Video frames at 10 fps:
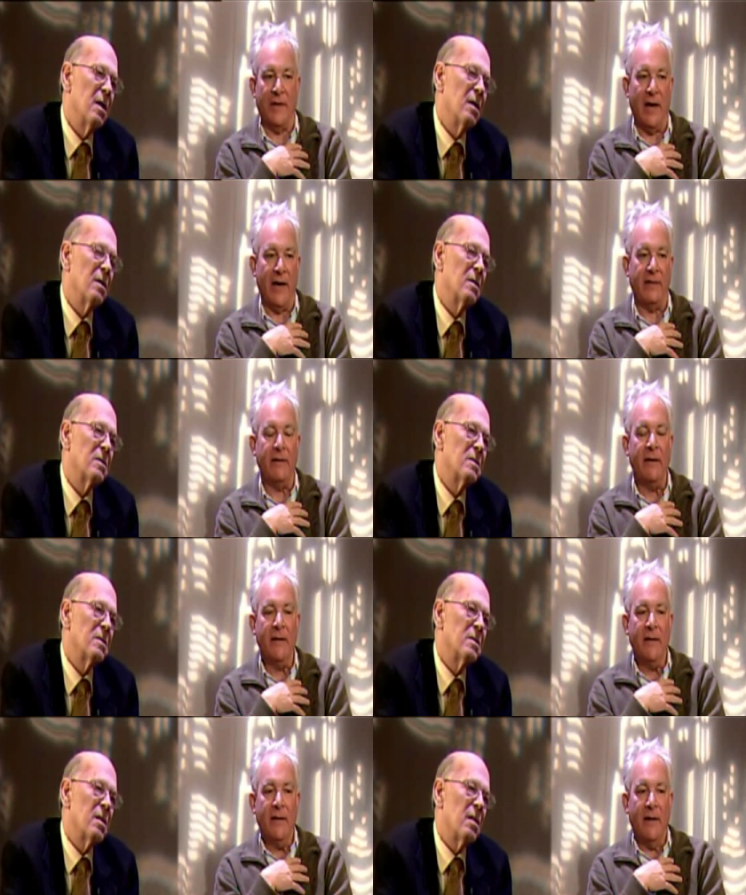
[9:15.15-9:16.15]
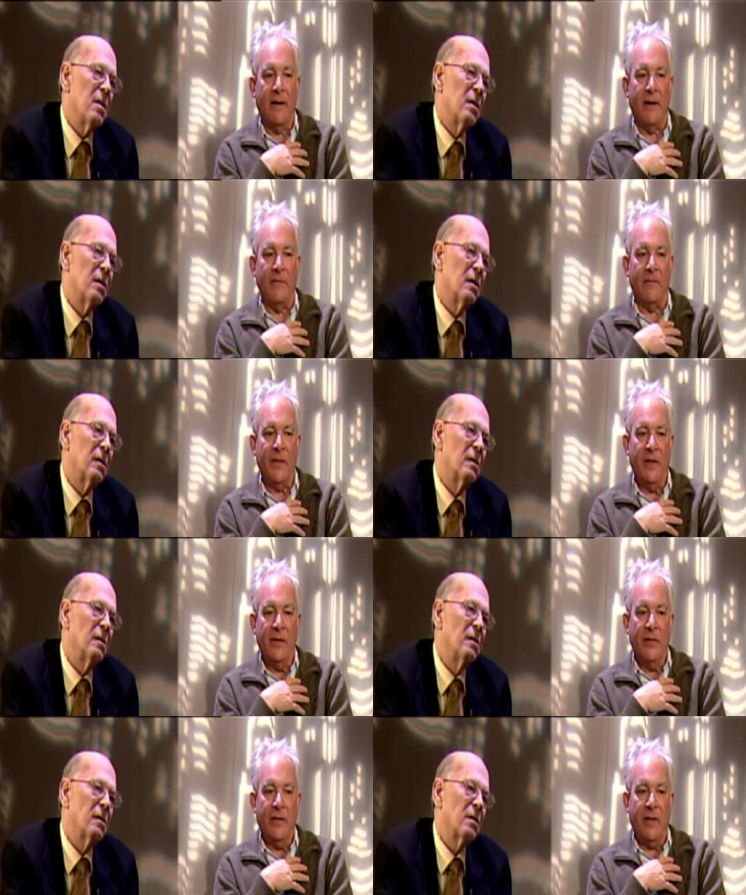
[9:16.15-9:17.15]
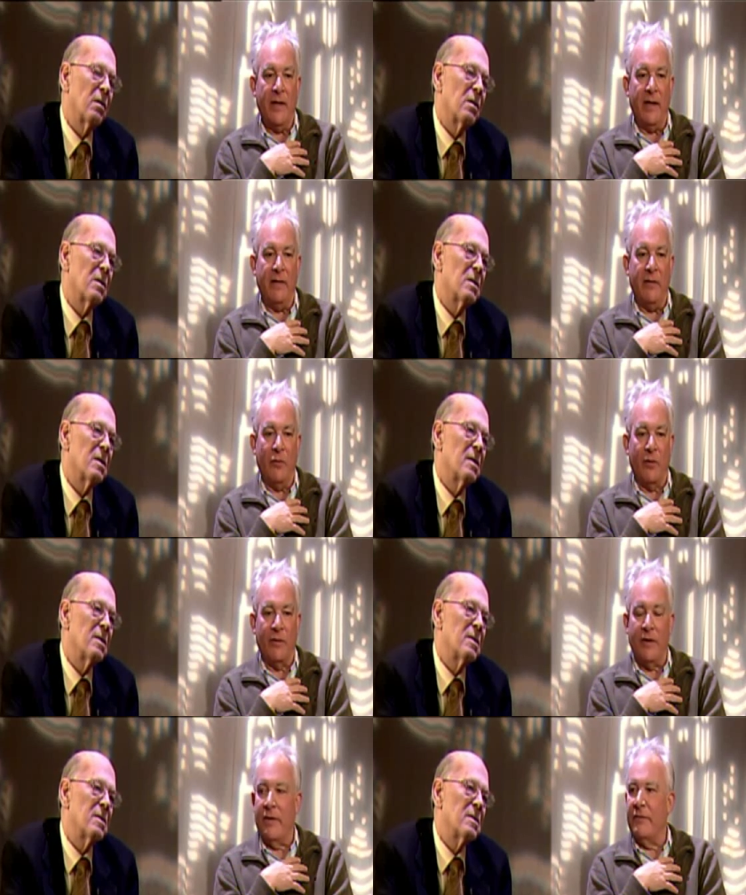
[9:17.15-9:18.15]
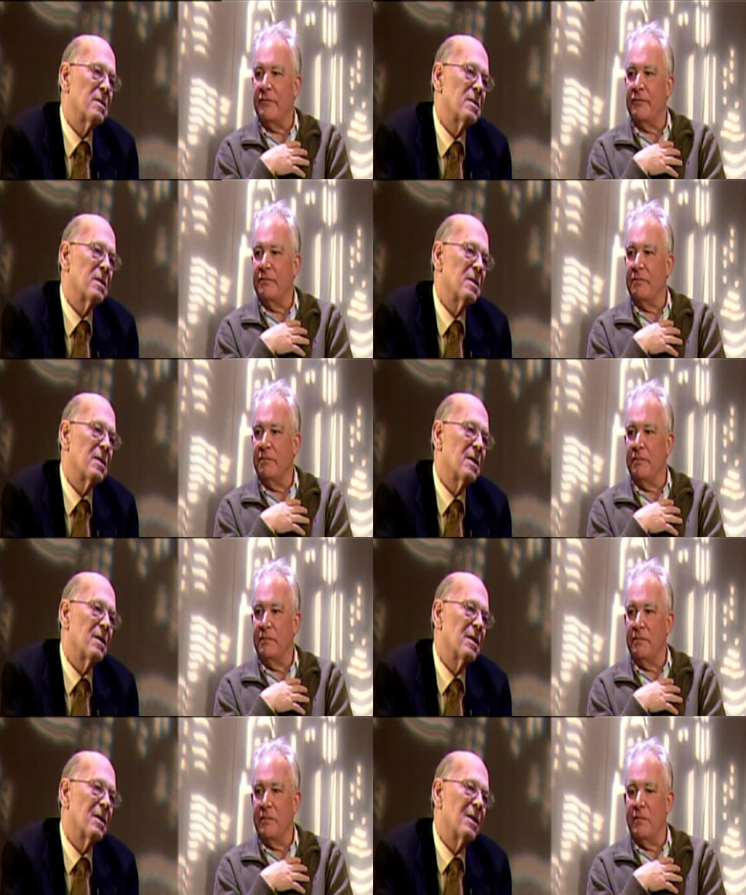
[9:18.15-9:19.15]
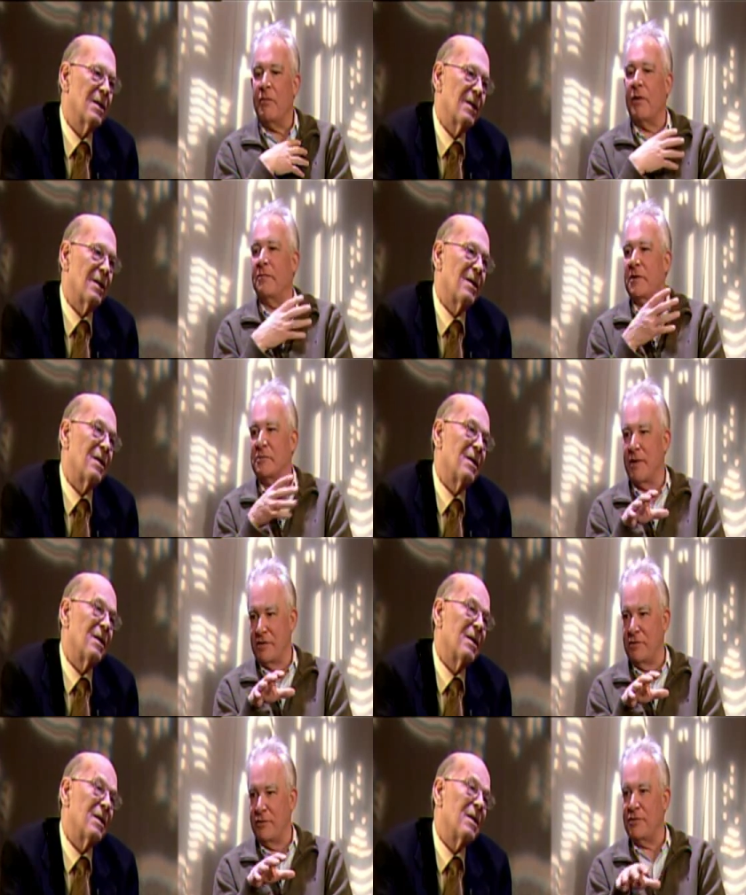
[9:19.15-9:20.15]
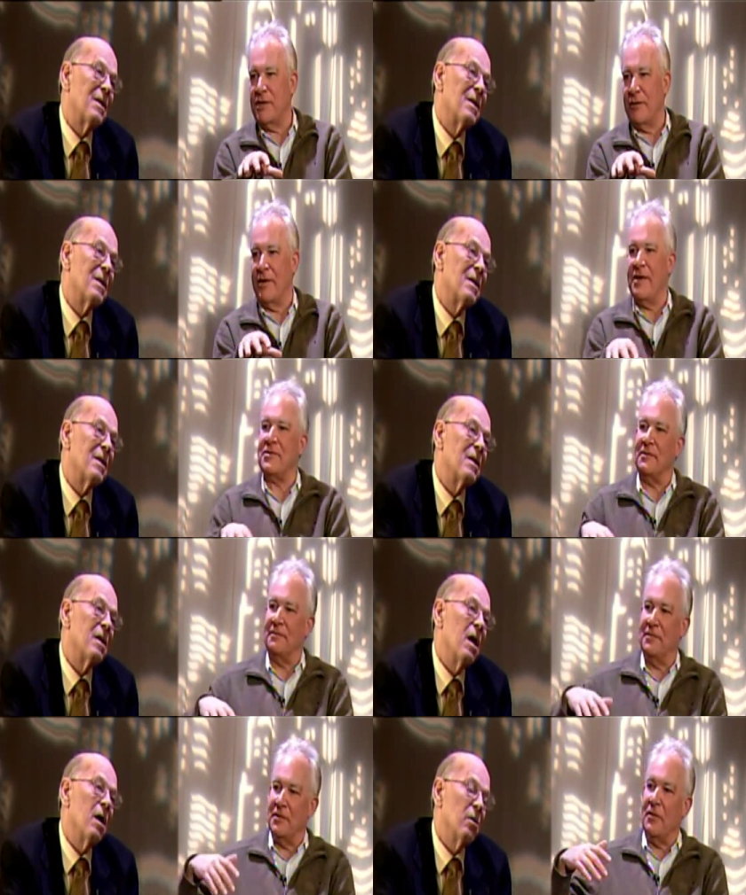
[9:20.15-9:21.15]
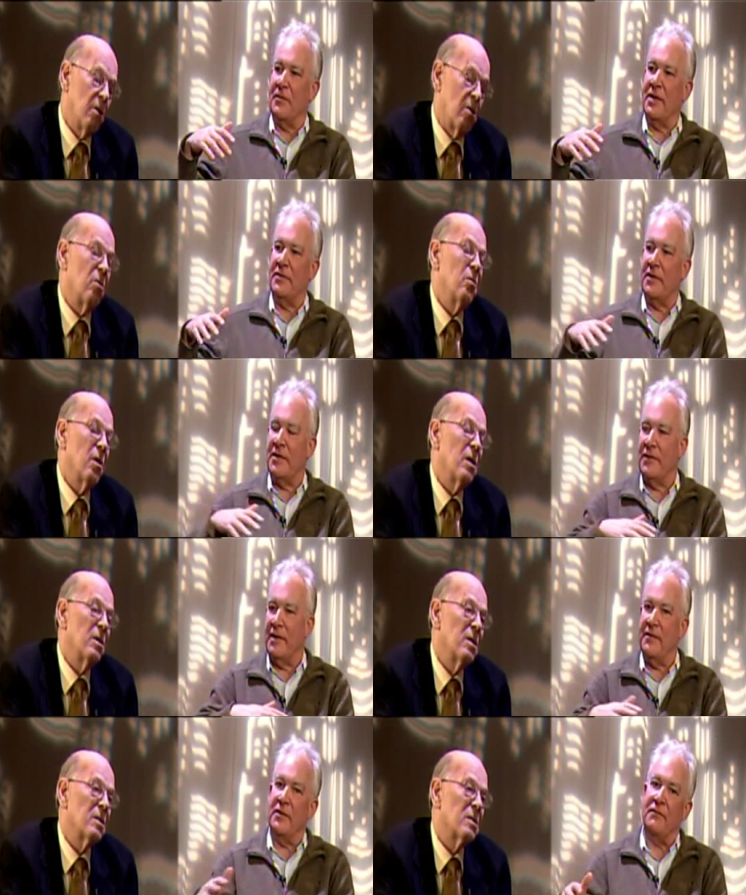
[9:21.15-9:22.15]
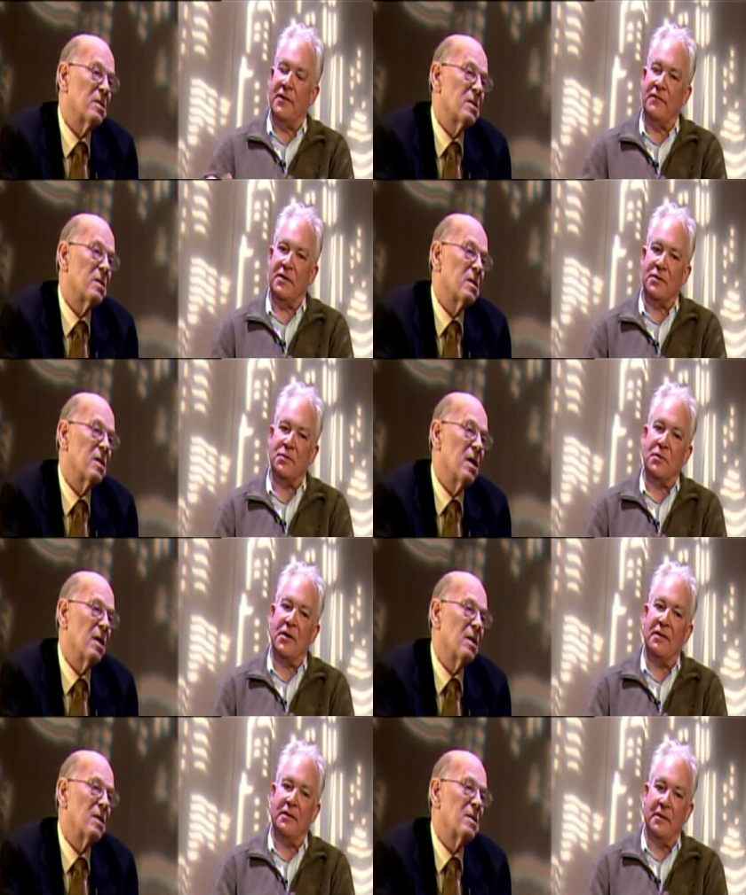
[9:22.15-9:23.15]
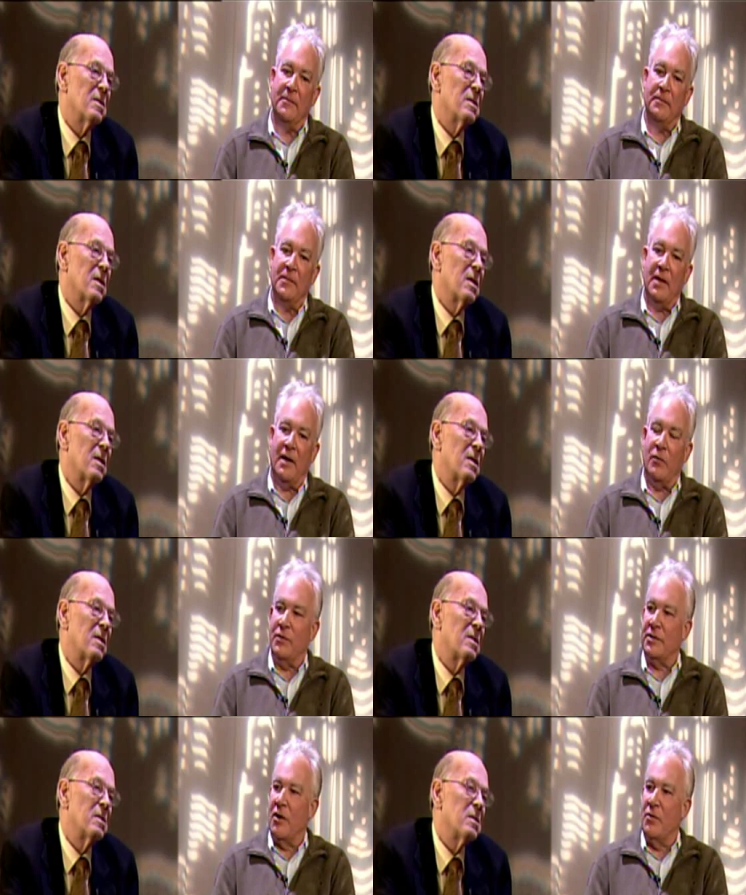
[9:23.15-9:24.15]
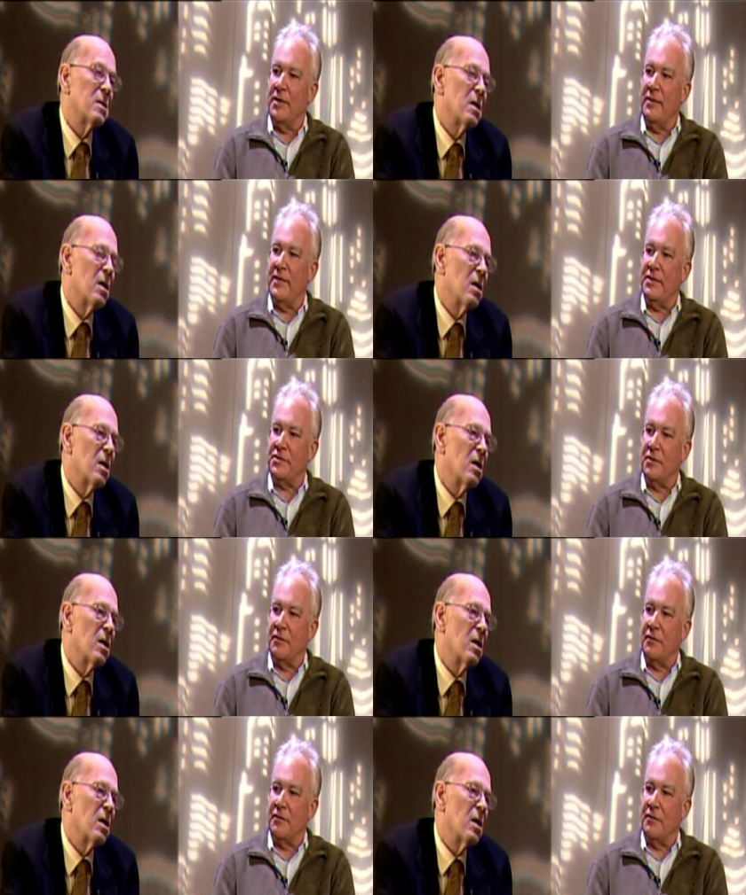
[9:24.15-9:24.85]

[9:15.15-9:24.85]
Speaker 1: than yeah. I, um, eh, or of, pardon the expression, your generation, yeah, you know, yeah, in, no, the, right, in, the, yeah. in the 50s would uh, would go in and they'd